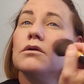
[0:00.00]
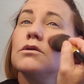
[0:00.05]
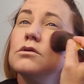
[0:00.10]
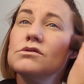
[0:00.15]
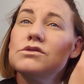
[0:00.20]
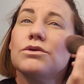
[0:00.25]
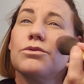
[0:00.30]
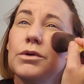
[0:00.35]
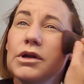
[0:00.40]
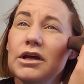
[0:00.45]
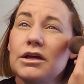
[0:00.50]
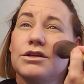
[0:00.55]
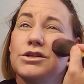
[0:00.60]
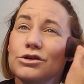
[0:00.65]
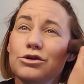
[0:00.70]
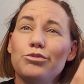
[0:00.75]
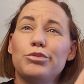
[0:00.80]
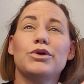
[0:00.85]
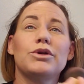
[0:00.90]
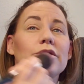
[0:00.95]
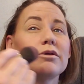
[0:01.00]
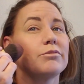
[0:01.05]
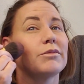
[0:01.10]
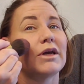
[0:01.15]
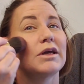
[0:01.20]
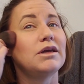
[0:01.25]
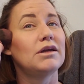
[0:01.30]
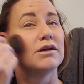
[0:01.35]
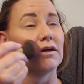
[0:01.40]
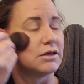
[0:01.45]
So when I do put on
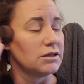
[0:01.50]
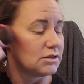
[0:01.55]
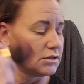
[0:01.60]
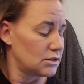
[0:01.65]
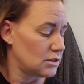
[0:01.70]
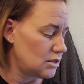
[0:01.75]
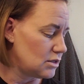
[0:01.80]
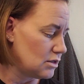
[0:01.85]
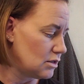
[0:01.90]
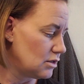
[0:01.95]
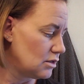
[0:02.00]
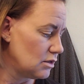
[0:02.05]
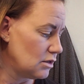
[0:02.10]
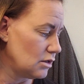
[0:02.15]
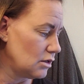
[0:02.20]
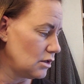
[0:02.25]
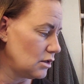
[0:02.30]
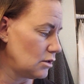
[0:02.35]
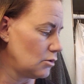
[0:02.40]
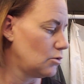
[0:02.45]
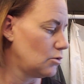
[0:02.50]
my ears, I